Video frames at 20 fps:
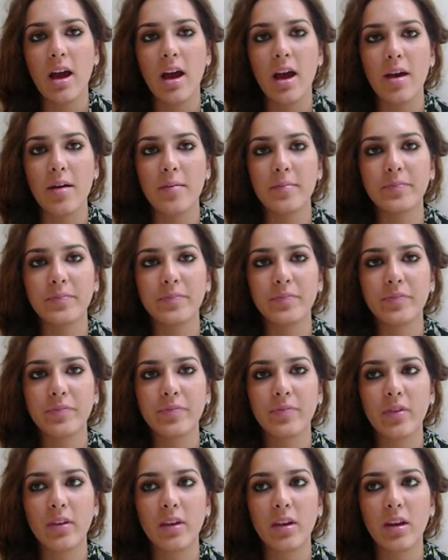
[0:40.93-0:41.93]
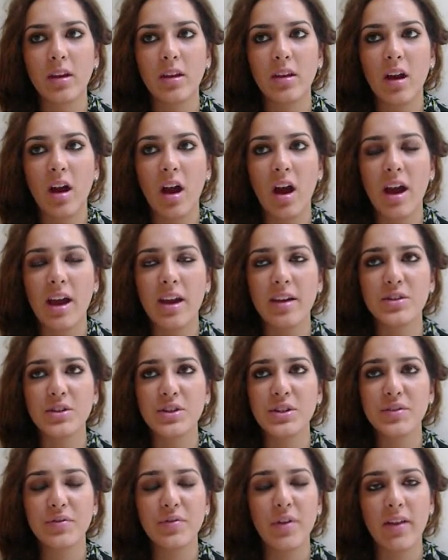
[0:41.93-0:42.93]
I just